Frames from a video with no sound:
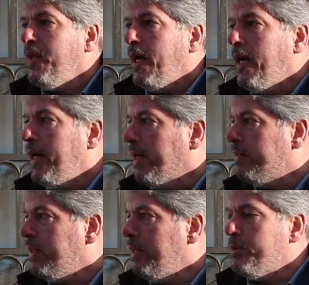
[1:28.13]
I
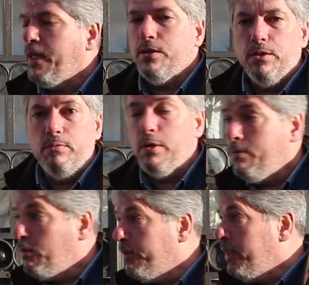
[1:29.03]
think it was actually, if we
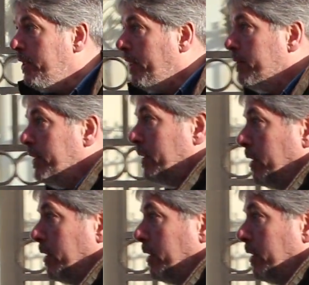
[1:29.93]
come over here, I think